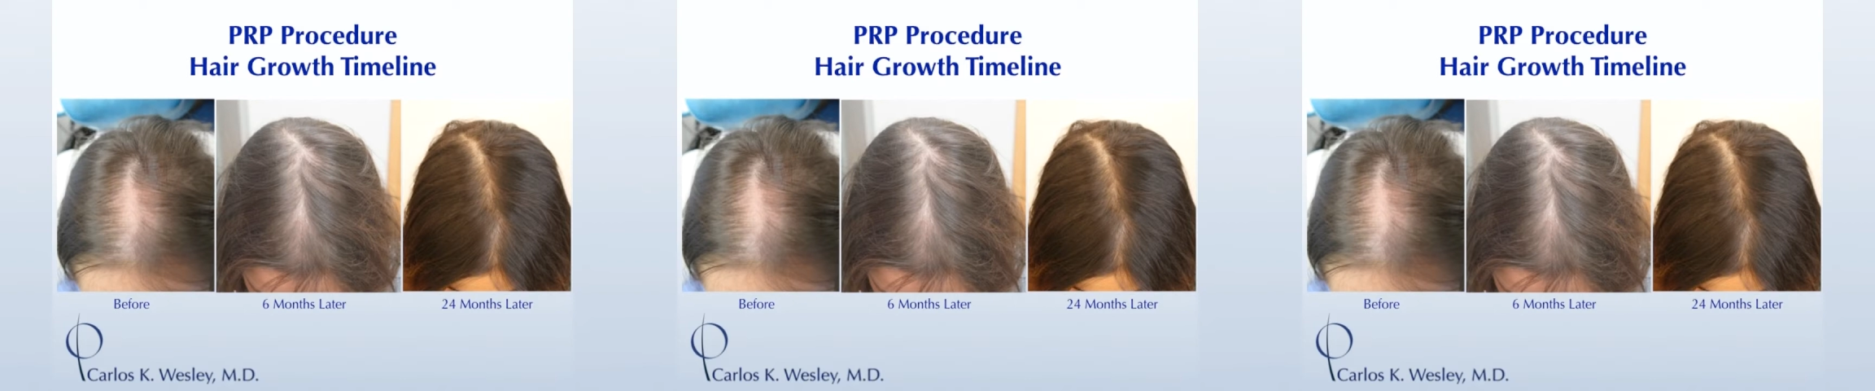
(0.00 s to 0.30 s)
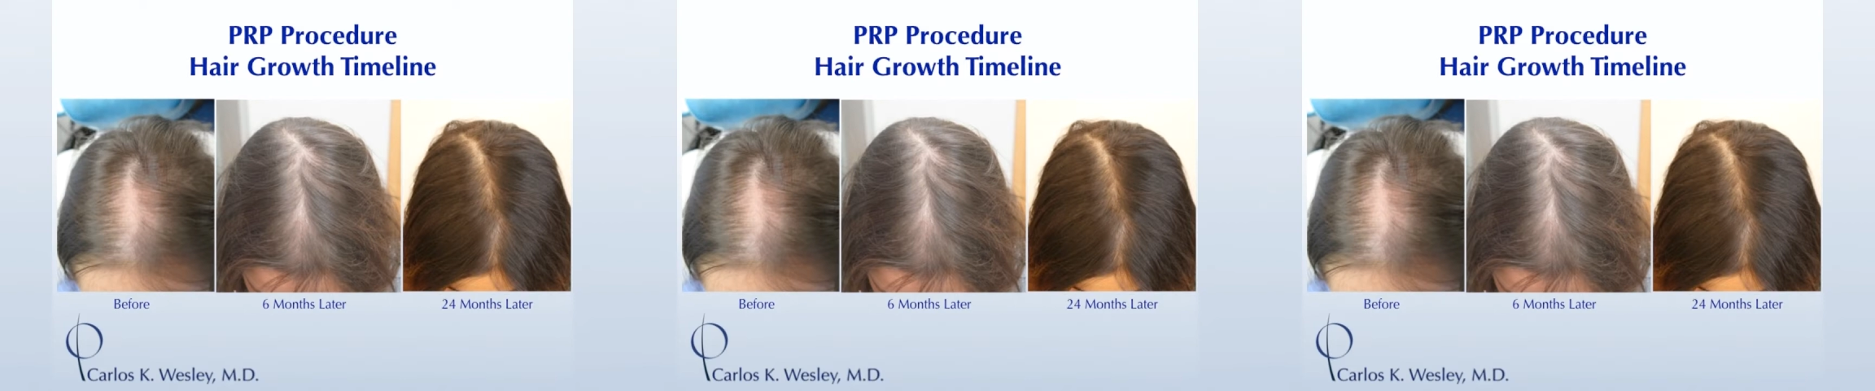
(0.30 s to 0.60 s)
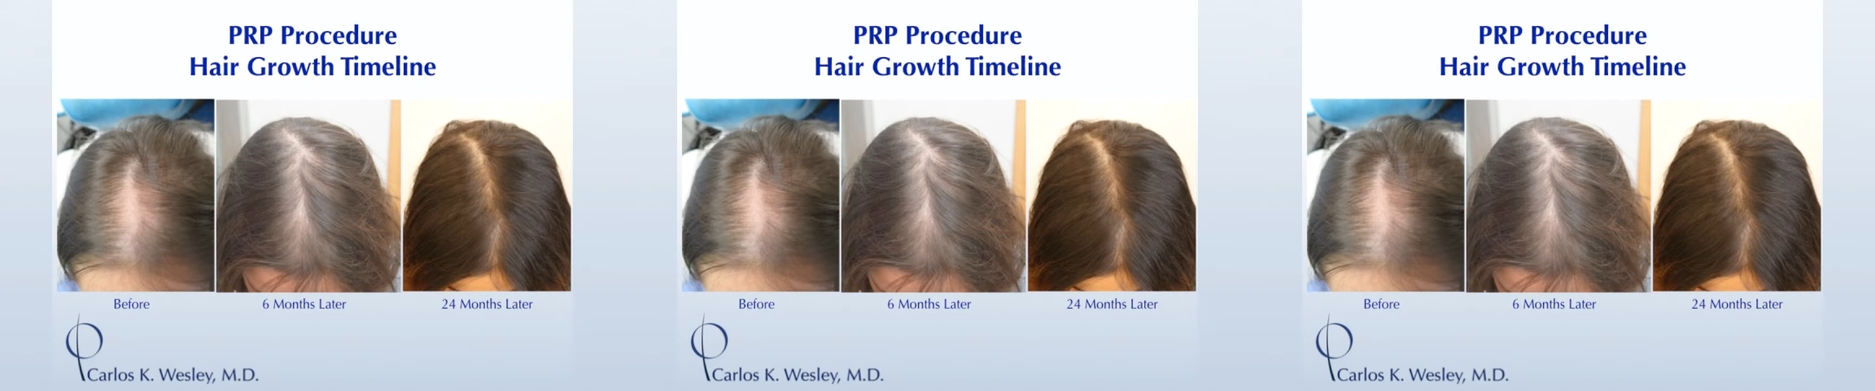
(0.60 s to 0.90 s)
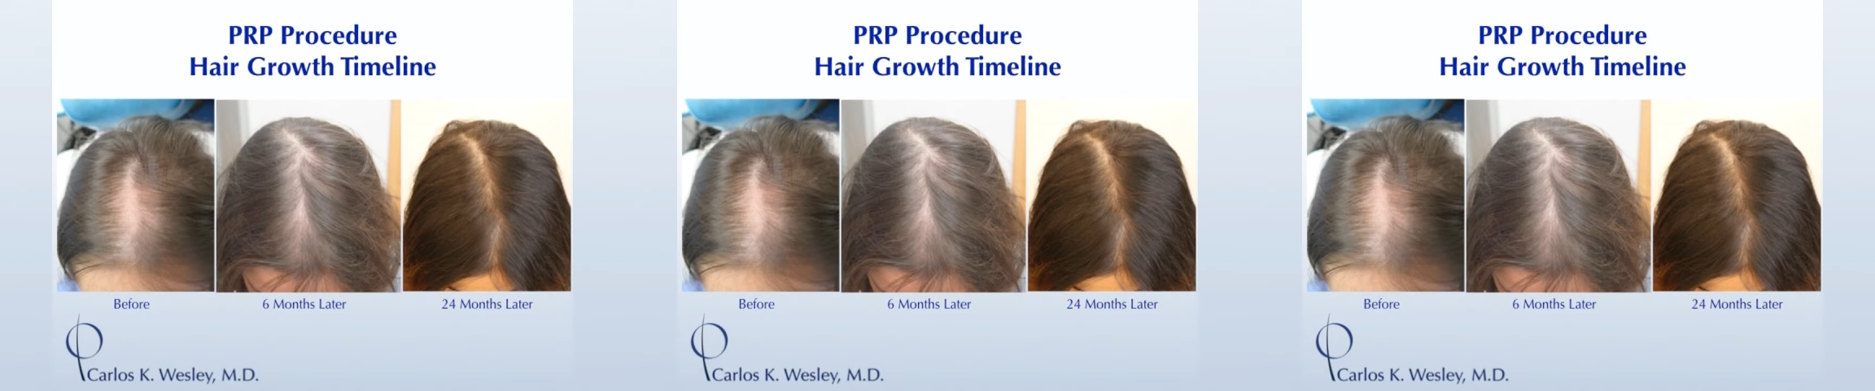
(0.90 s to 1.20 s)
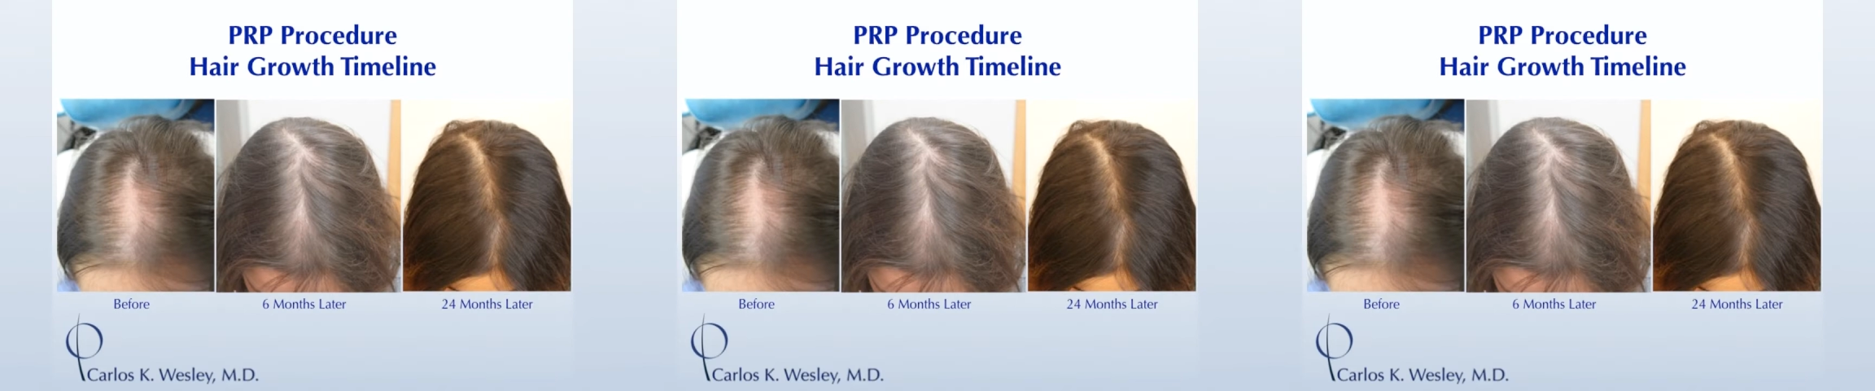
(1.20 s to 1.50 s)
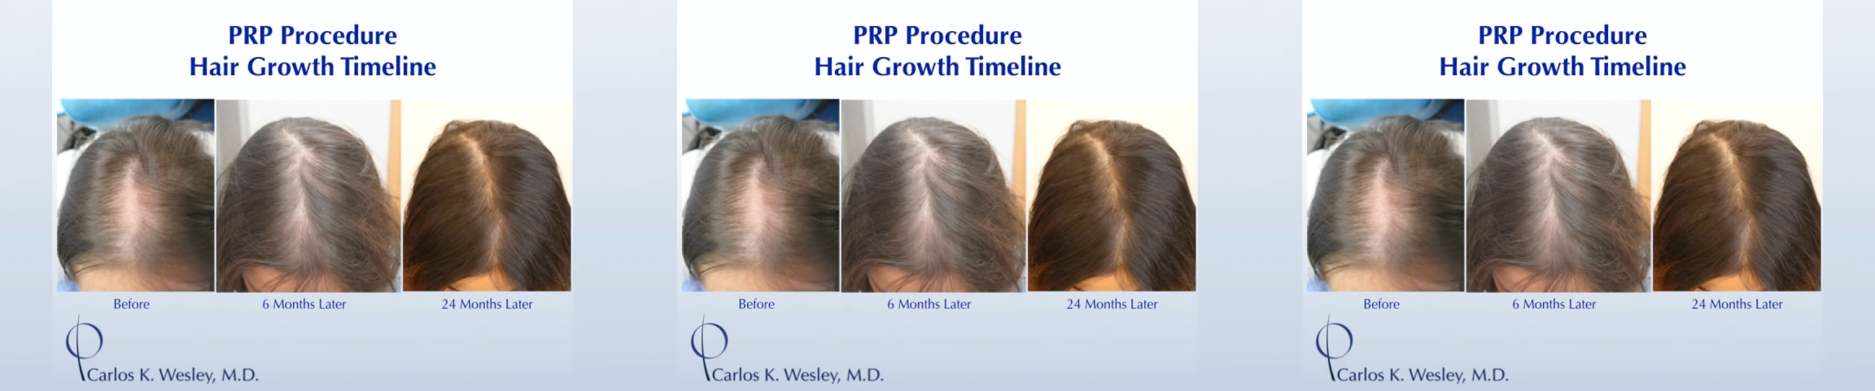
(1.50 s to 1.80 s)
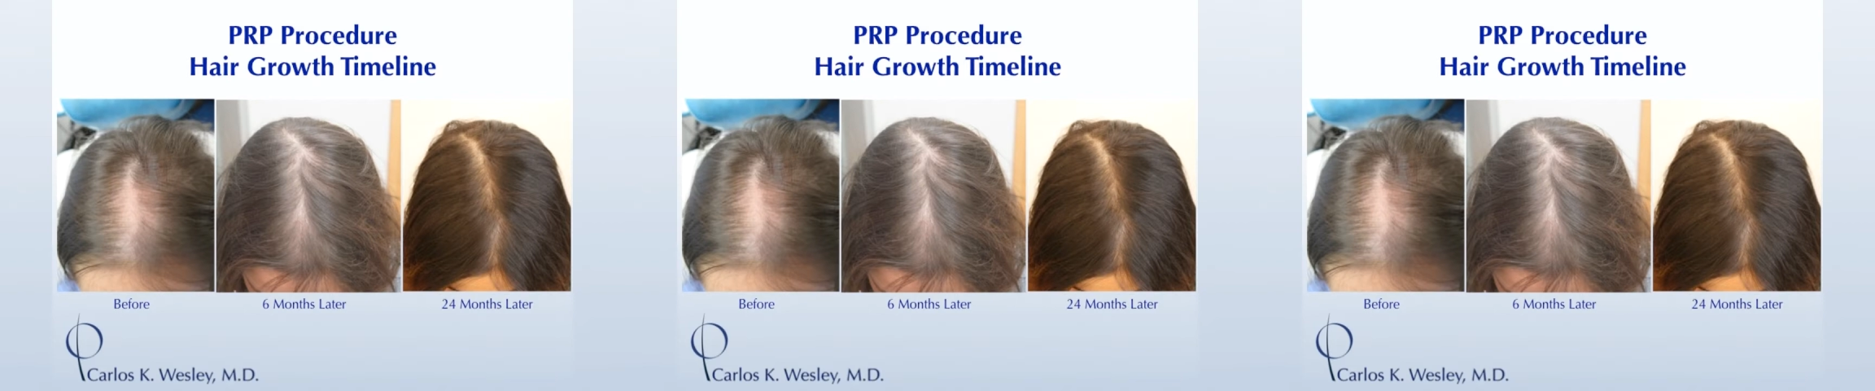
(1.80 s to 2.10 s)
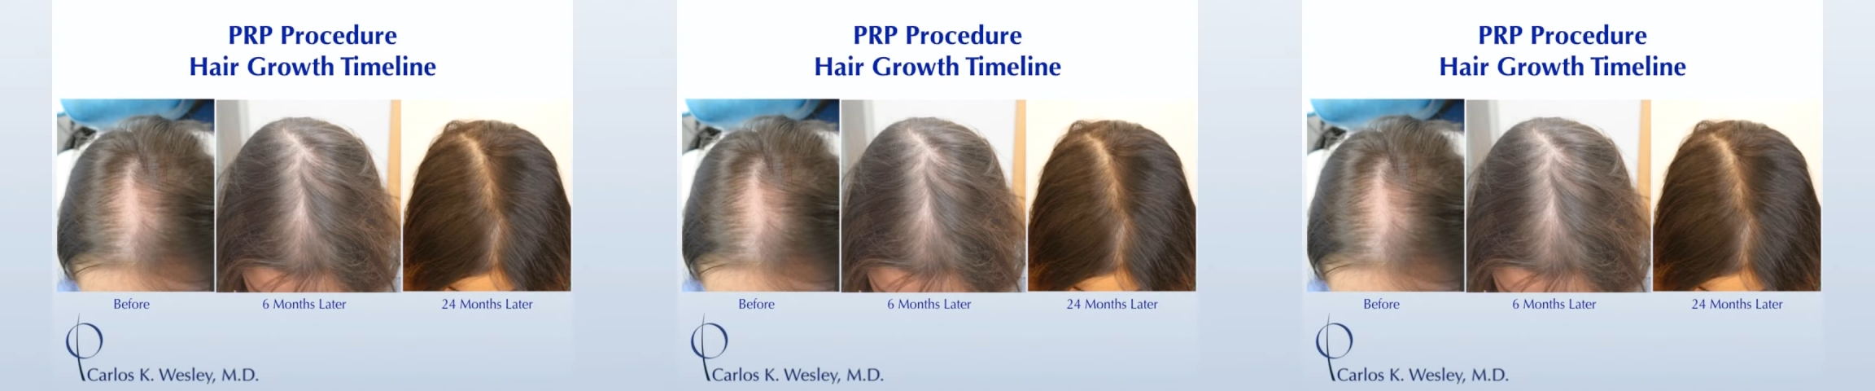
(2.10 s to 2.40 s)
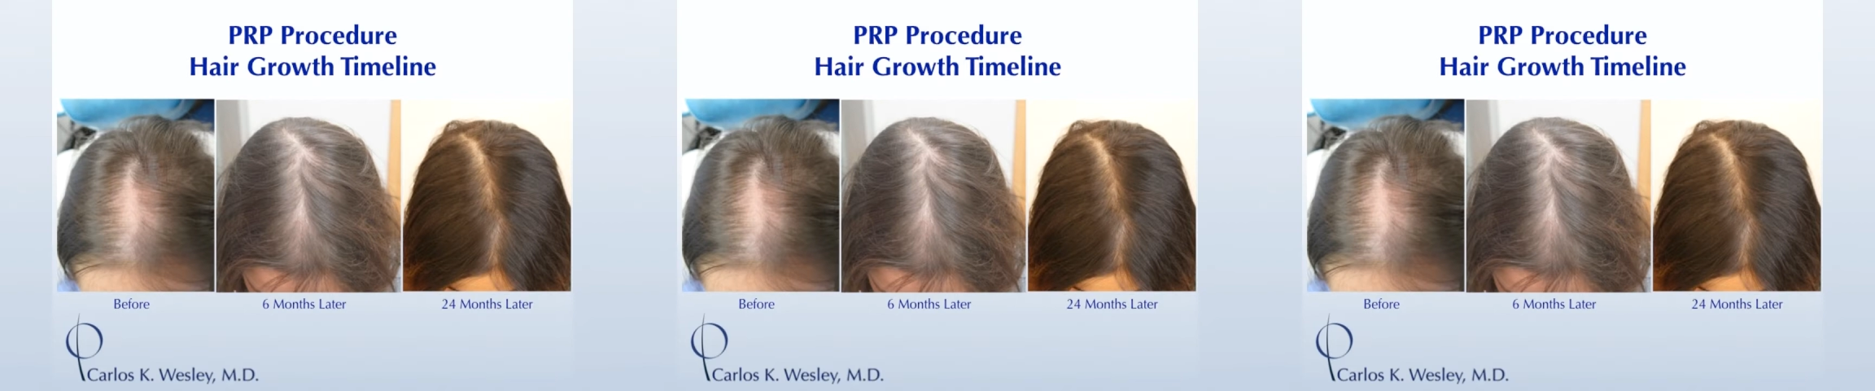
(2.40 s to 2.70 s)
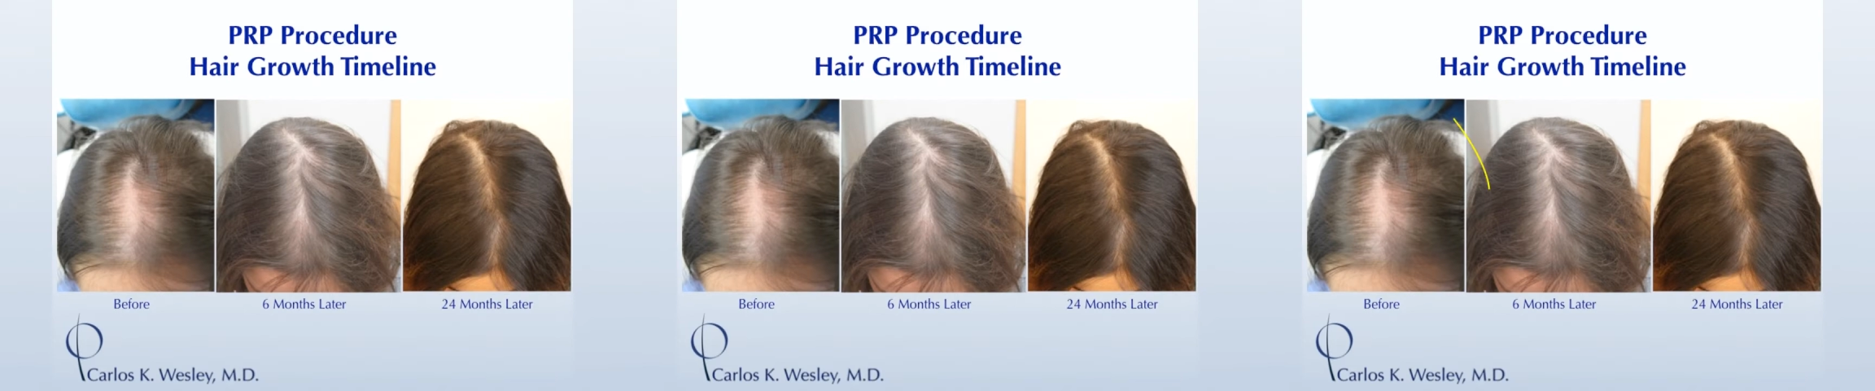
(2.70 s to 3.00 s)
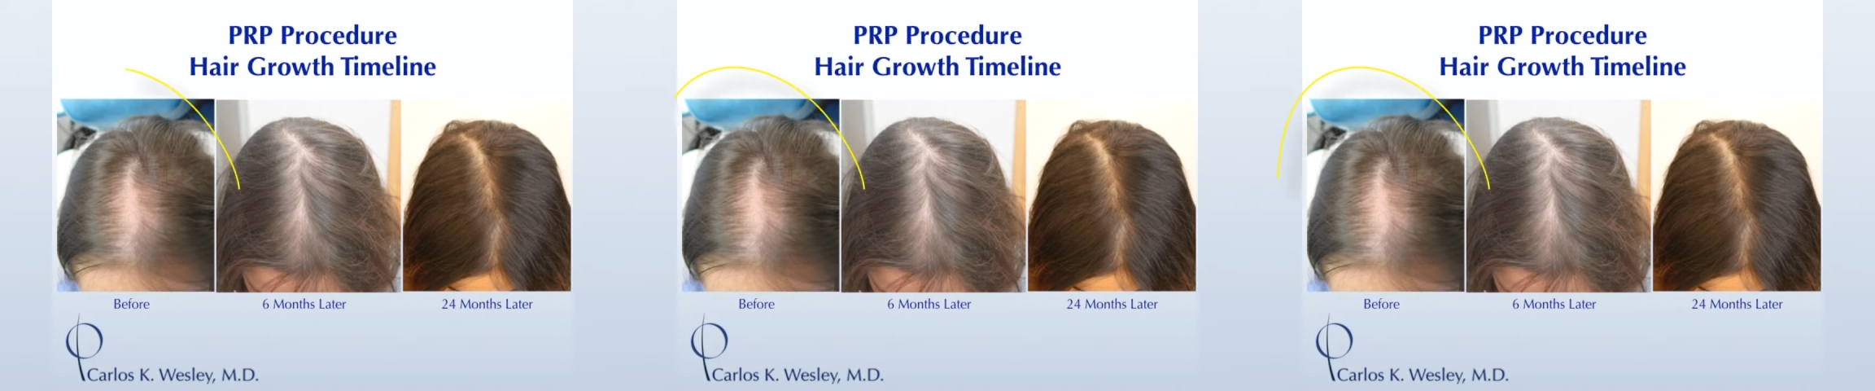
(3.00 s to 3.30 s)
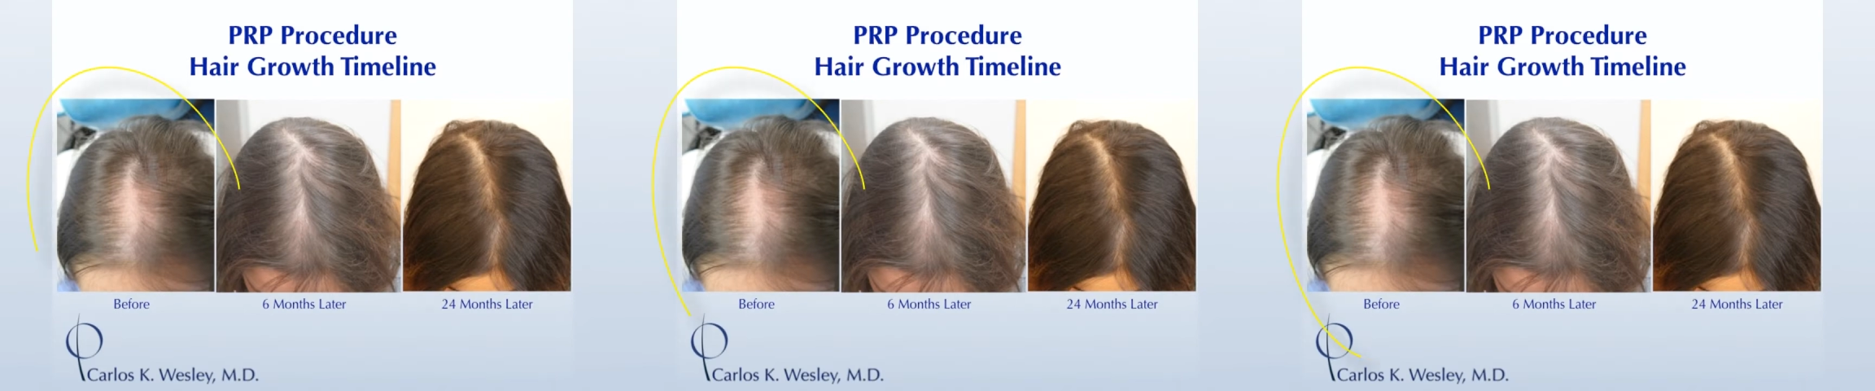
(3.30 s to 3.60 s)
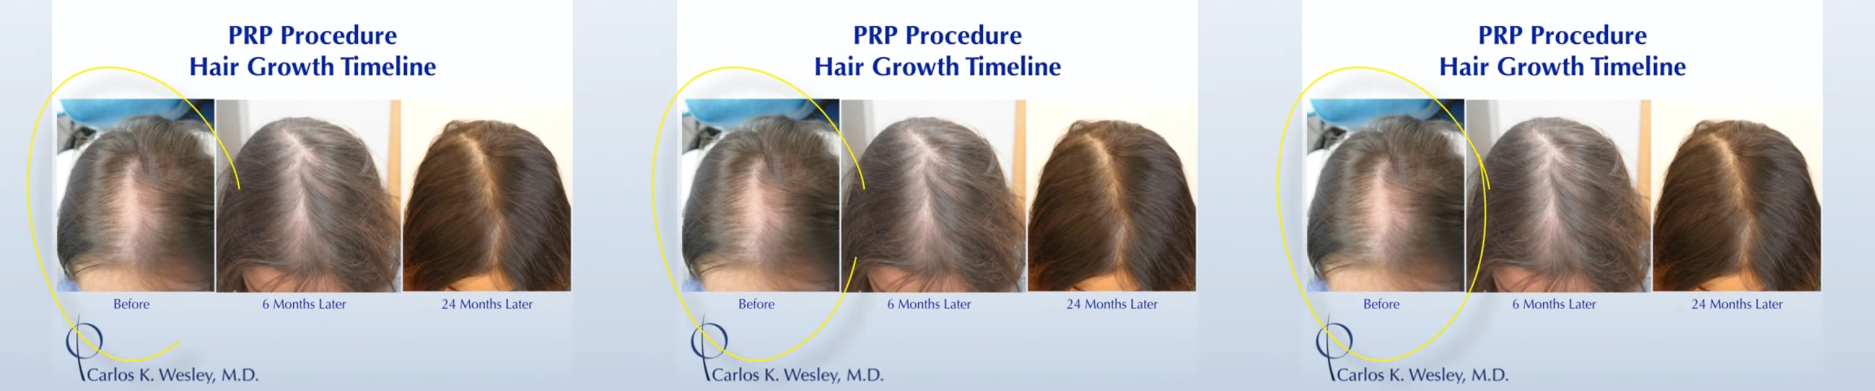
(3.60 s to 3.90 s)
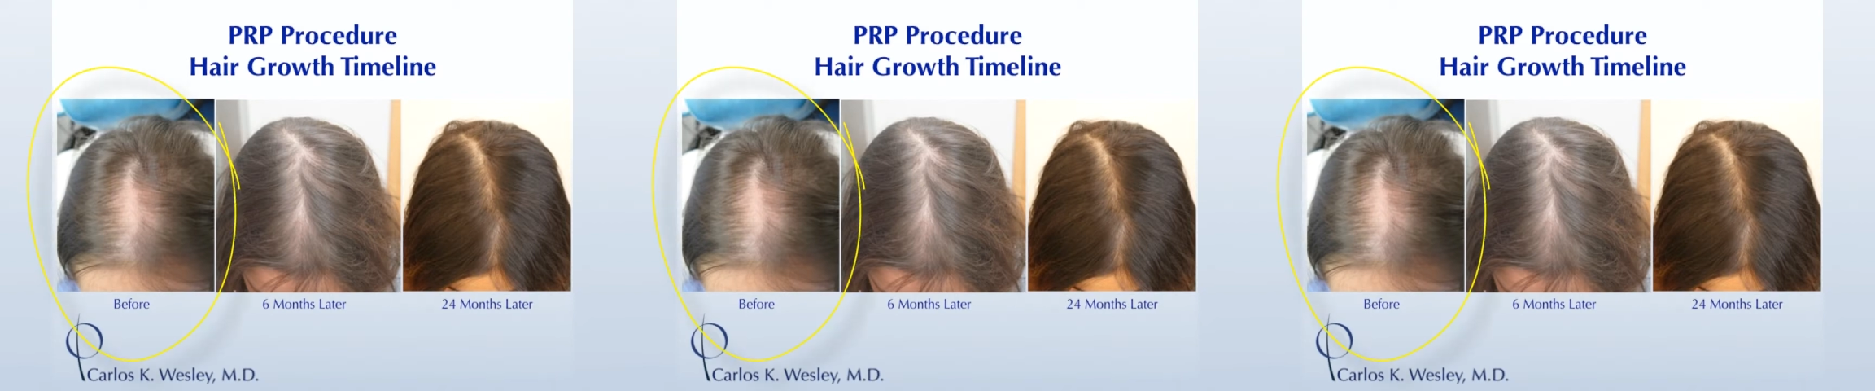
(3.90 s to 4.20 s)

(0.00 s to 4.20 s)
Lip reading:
Nobody's mouth can be seen.